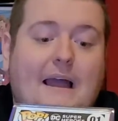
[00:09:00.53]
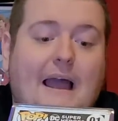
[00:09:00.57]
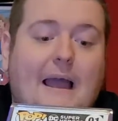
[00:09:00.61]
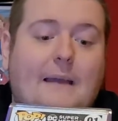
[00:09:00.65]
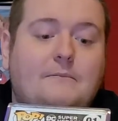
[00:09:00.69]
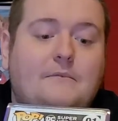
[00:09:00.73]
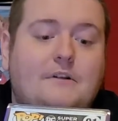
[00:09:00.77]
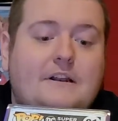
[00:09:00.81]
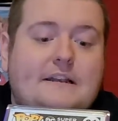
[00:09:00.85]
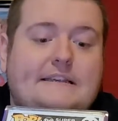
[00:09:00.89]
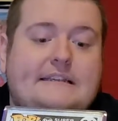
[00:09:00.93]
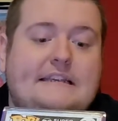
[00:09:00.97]

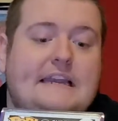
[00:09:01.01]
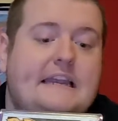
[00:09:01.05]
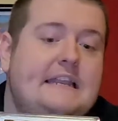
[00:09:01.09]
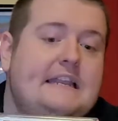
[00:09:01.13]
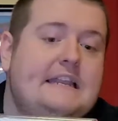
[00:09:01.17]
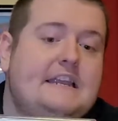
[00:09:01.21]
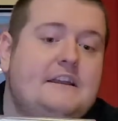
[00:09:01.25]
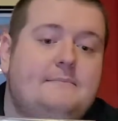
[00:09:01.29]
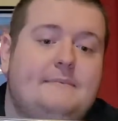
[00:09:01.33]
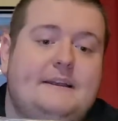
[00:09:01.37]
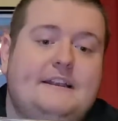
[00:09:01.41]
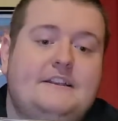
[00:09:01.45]
I'm going to say
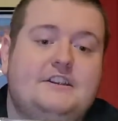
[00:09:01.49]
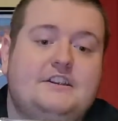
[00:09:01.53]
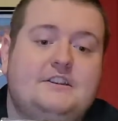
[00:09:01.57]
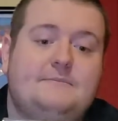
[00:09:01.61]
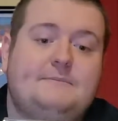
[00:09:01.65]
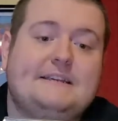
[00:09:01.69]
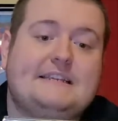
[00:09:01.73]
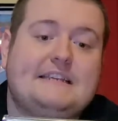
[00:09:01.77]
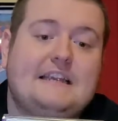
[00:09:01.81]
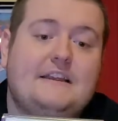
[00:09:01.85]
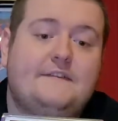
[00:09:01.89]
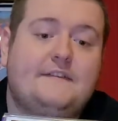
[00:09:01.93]
near mint just to
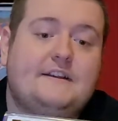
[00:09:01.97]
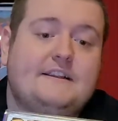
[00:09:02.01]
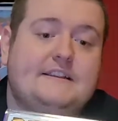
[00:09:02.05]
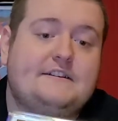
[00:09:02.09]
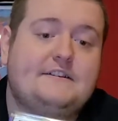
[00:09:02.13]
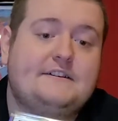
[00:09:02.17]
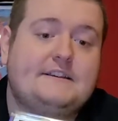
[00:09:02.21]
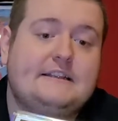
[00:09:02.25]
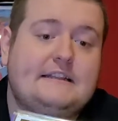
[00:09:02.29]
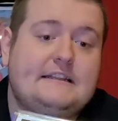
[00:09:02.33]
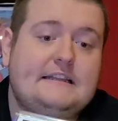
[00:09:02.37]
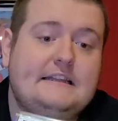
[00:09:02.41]
be safe because
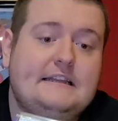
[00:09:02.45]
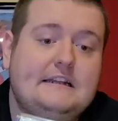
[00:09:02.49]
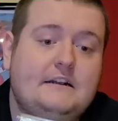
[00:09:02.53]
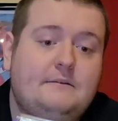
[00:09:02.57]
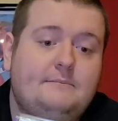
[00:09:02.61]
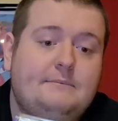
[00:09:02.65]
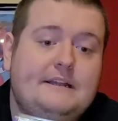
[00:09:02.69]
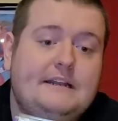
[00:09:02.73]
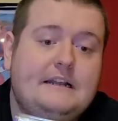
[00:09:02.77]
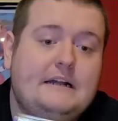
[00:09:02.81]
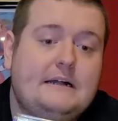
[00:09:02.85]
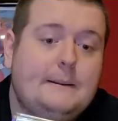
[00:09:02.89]
there's a little
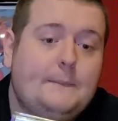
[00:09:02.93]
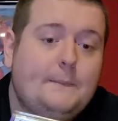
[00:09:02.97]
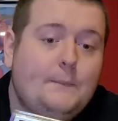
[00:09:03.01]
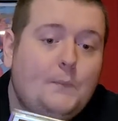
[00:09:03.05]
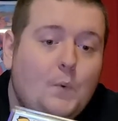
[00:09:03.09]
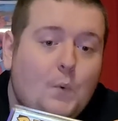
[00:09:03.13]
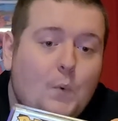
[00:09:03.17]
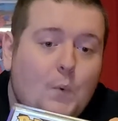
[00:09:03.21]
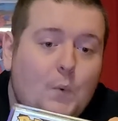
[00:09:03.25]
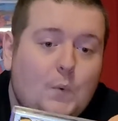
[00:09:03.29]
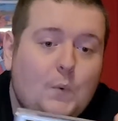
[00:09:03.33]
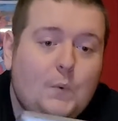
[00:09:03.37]
bit of
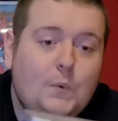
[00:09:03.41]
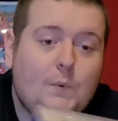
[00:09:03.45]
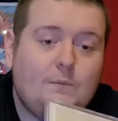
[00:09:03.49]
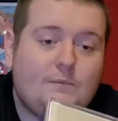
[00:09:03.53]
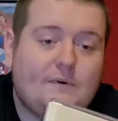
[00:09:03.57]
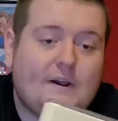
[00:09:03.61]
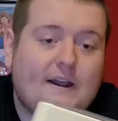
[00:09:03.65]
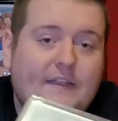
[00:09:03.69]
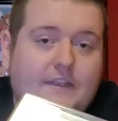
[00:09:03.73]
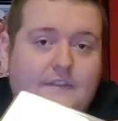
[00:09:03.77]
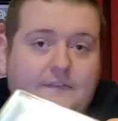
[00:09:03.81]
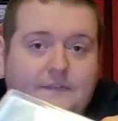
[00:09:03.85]
right on the